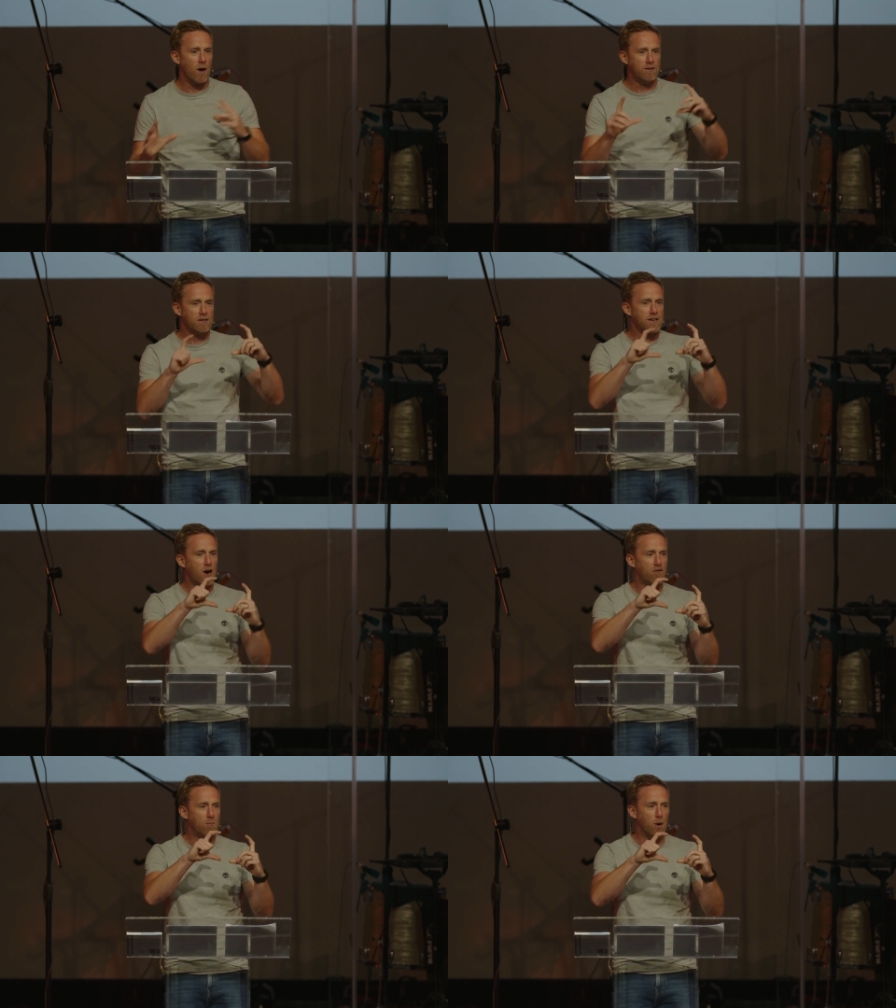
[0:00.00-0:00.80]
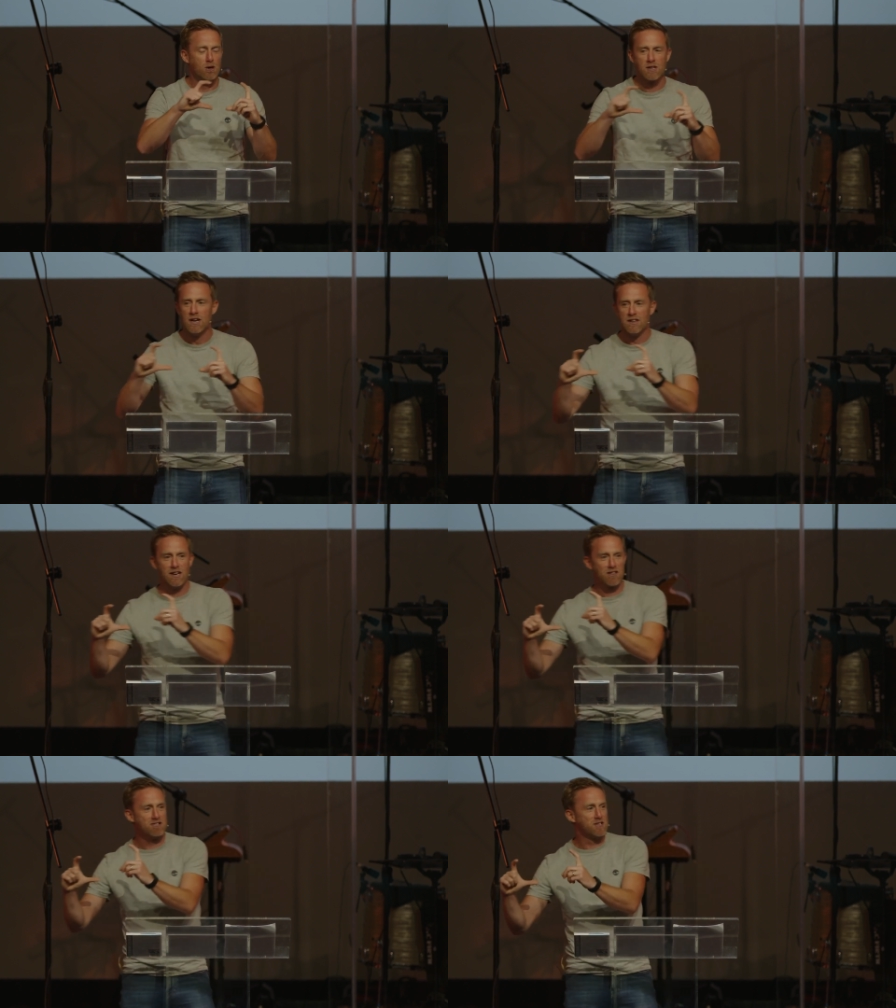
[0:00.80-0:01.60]
One's his Alpha box,
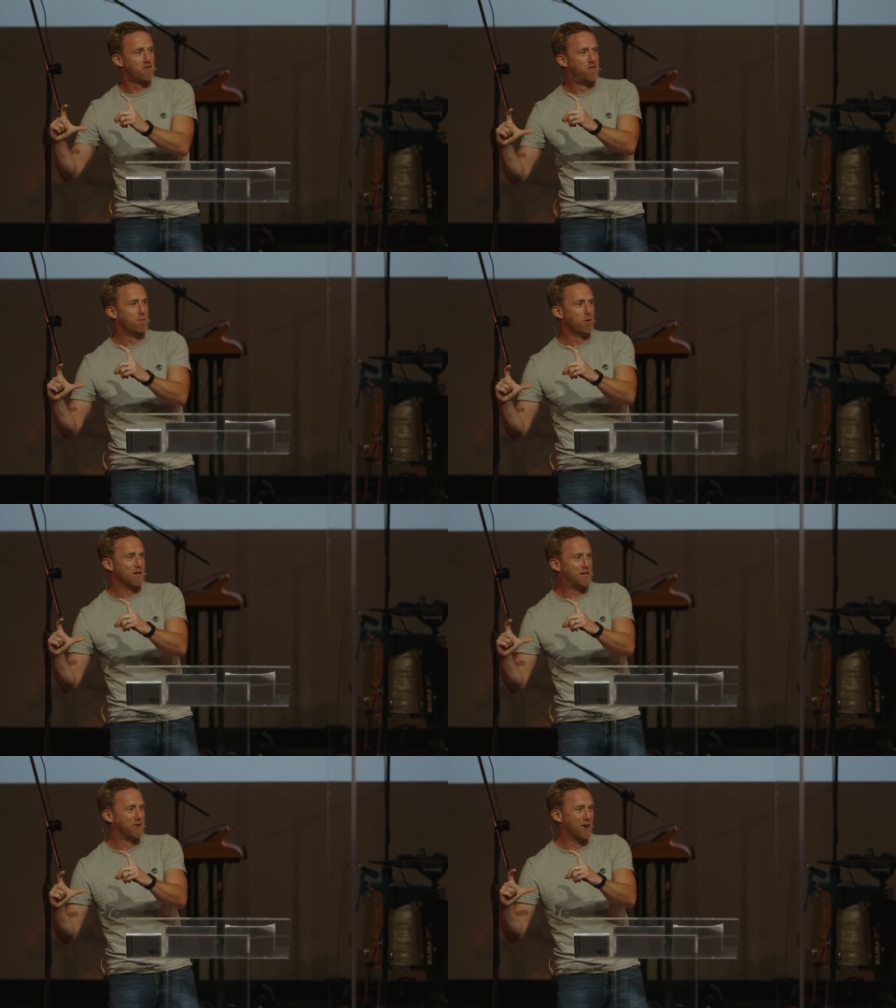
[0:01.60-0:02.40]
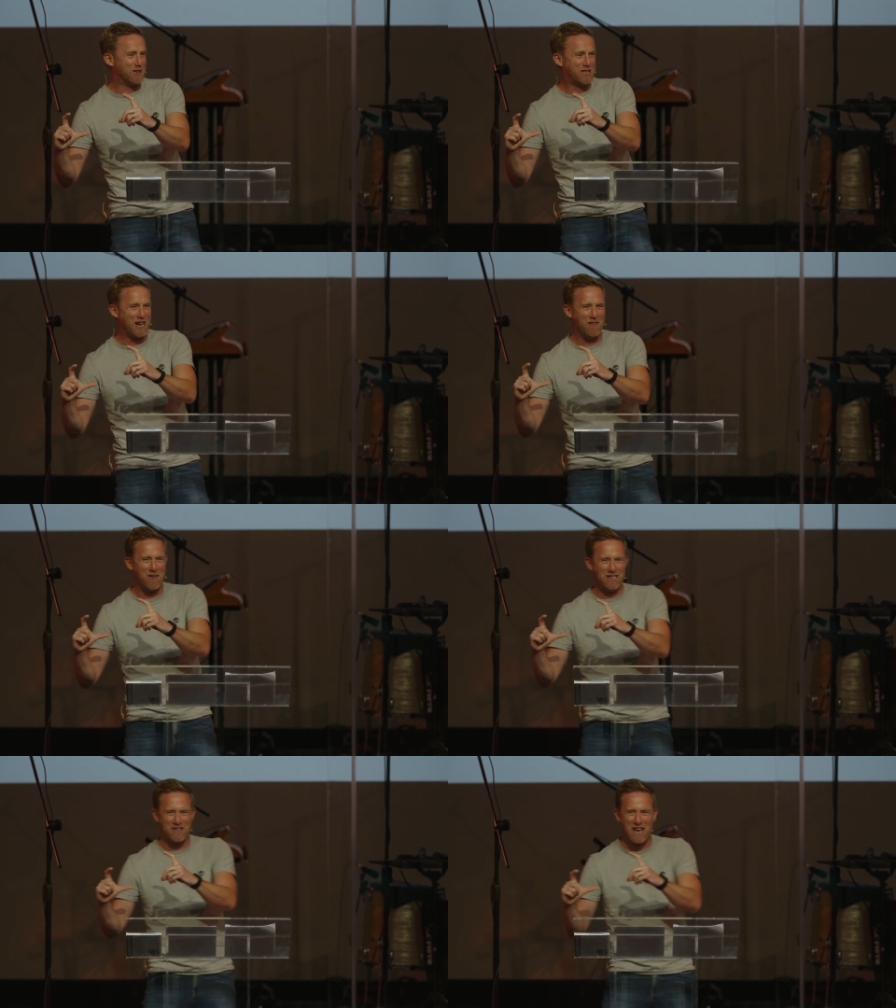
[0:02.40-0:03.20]
the other is the football that he's watching
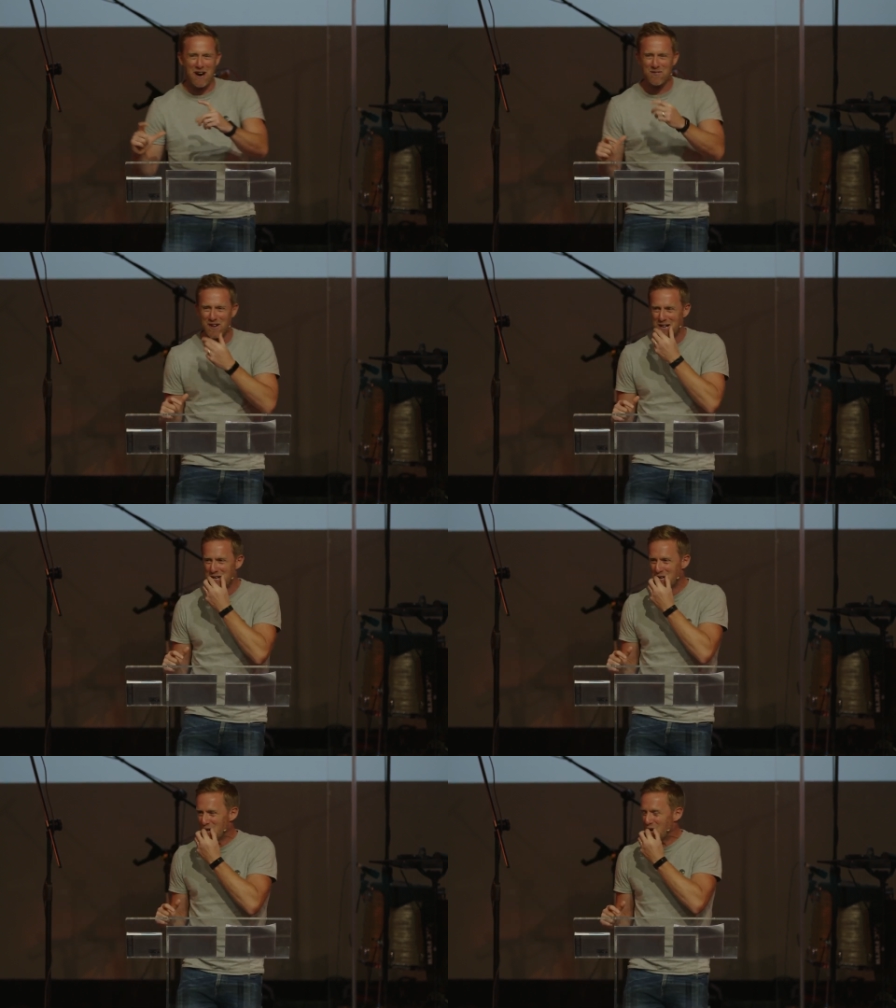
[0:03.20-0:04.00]
while we're doing Alpha.